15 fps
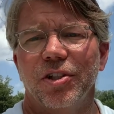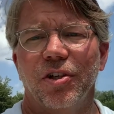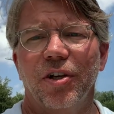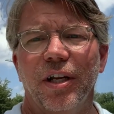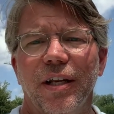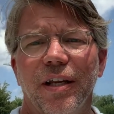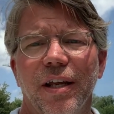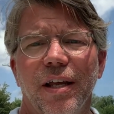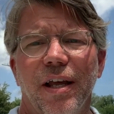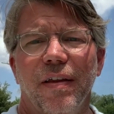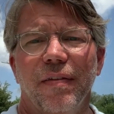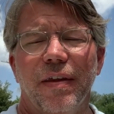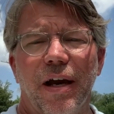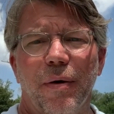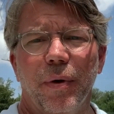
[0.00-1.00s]
journey
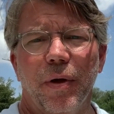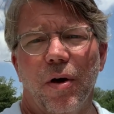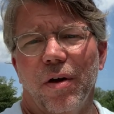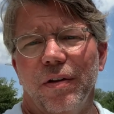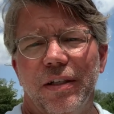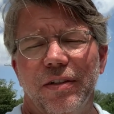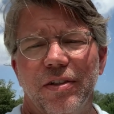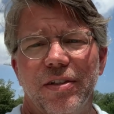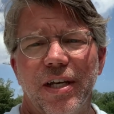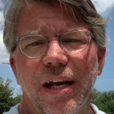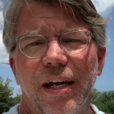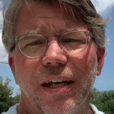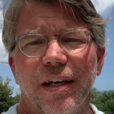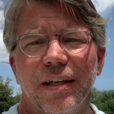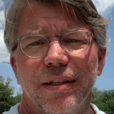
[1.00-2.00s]
that we all need to
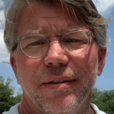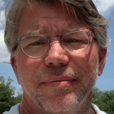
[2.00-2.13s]
take.